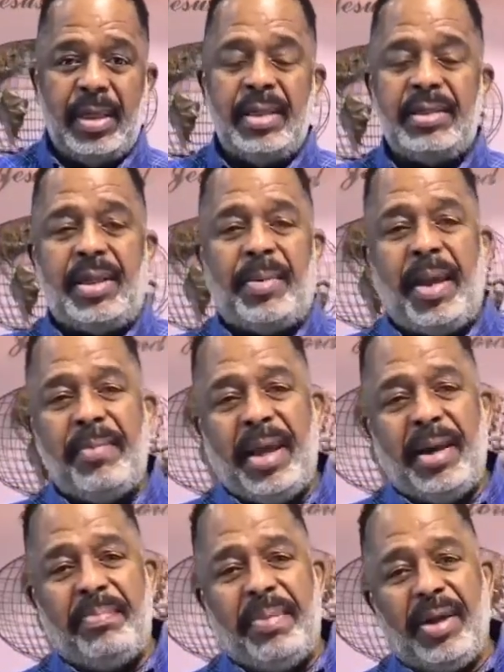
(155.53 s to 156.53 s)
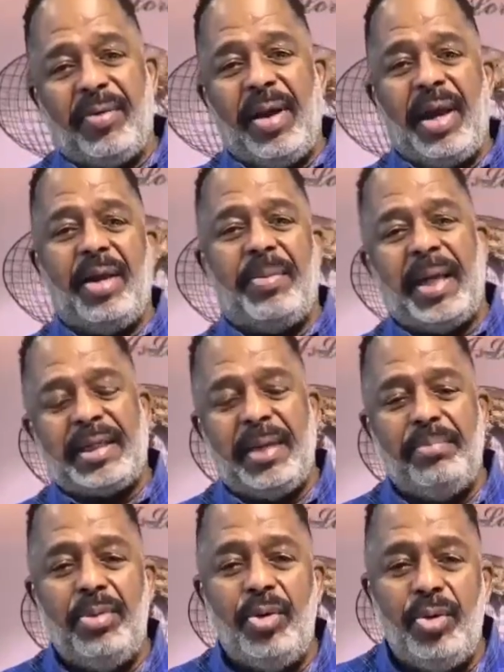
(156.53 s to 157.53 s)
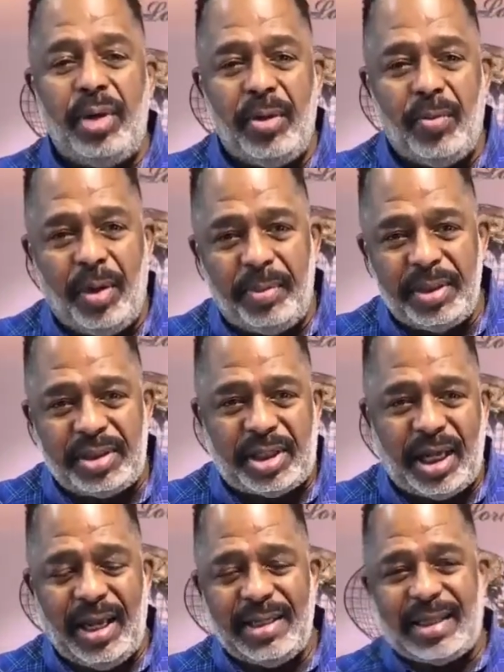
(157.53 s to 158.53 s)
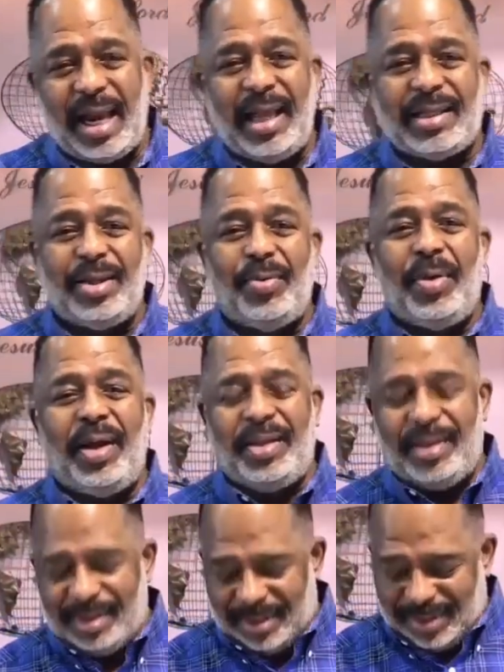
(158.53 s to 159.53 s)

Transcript: Somebody made a big record about that moody woman changed like the weather.